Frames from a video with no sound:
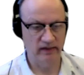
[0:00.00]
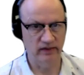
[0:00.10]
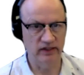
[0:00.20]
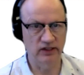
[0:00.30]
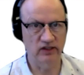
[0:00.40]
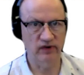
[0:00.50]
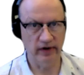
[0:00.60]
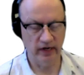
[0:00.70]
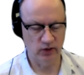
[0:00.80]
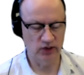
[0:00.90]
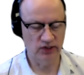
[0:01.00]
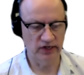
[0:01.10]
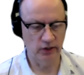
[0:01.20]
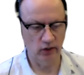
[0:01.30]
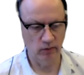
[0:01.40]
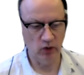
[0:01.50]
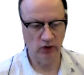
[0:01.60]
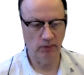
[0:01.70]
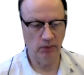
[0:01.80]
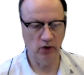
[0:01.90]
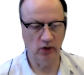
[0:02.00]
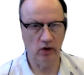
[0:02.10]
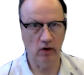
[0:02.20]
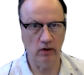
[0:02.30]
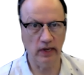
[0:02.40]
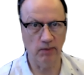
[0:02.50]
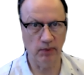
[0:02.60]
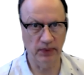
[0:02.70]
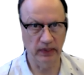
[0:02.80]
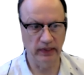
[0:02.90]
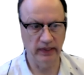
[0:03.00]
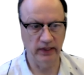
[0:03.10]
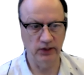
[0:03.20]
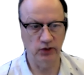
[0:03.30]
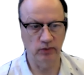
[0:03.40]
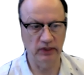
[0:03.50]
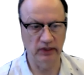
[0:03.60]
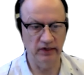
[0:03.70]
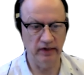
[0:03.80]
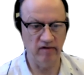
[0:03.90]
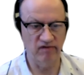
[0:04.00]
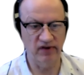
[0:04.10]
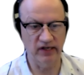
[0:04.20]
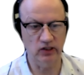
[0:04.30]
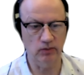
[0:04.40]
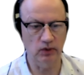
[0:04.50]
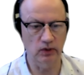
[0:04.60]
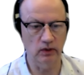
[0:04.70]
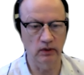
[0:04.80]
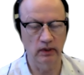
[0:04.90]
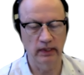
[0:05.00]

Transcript: this is very interesting. Your multi-protocol capabilities, your ability to have flexible